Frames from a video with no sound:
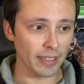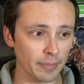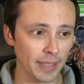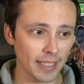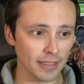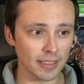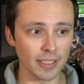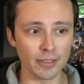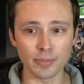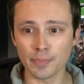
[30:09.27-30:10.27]
uh, because,
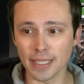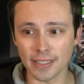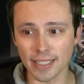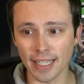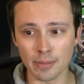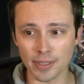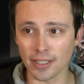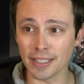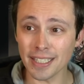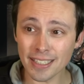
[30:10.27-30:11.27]
you know, PC games
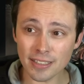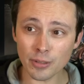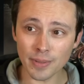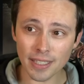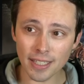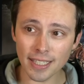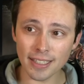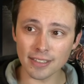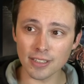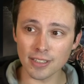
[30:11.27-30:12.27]
on disc, really,
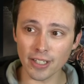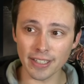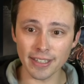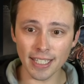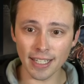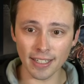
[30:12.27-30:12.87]
that's just not a thing